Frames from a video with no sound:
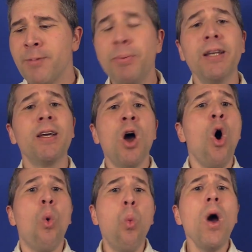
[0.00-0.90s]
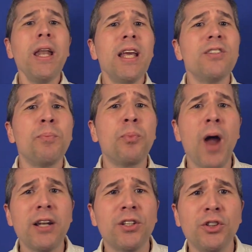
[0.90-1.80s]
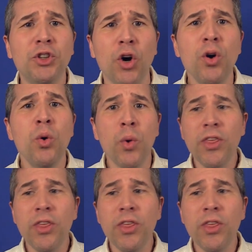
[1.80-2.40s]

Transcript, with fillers: But what is a practical joke